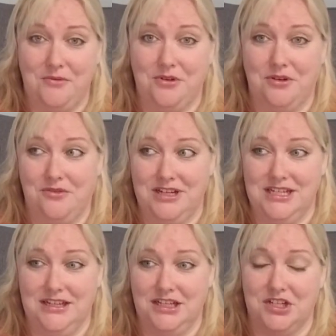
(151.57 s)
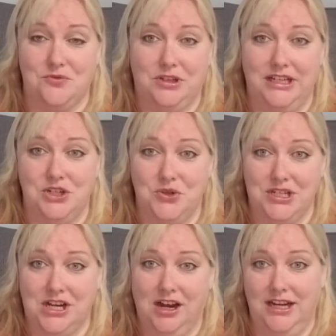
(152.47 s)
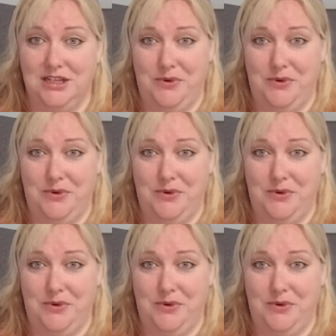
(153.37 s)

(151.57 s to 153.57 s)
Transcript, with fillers: We're going to just really enjoy talking to